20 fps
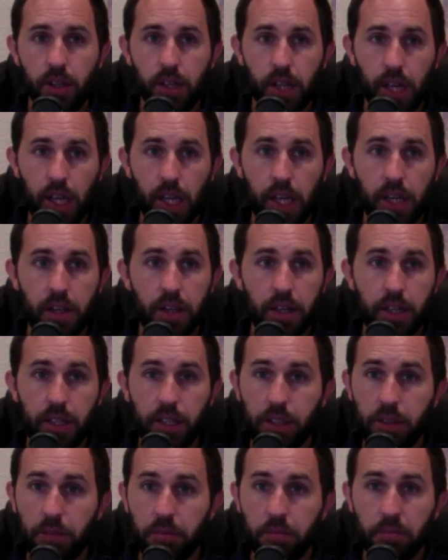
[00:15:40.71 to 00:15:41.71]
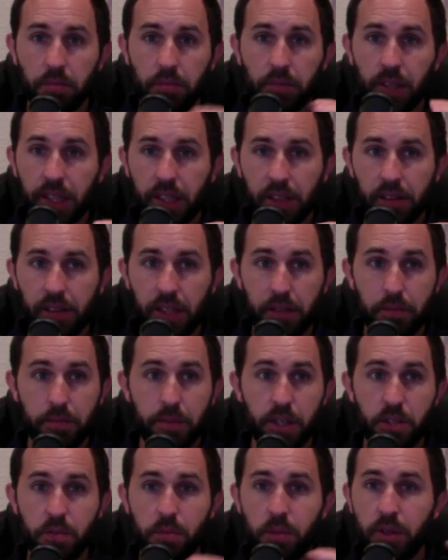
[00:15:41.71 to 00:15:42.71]
And like the
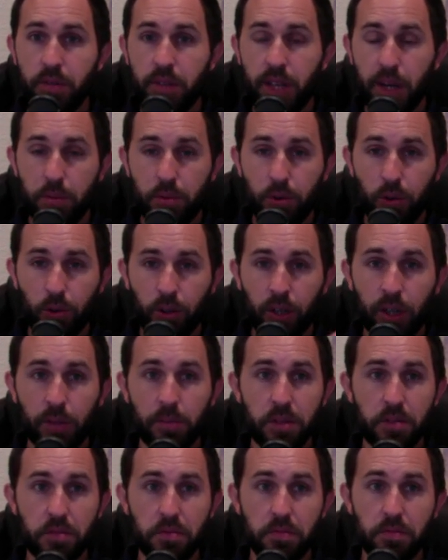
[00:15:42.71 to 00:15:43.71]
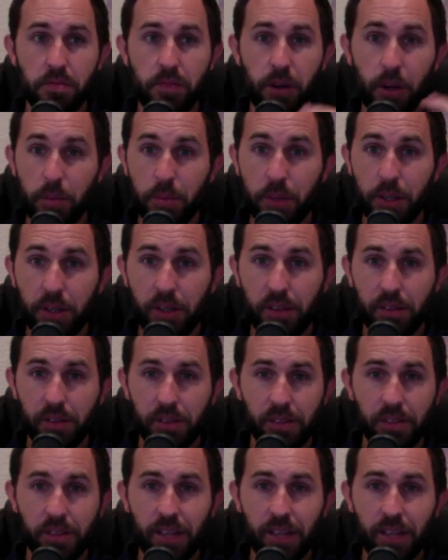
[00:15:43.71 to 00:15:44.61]
investment of that program is very big.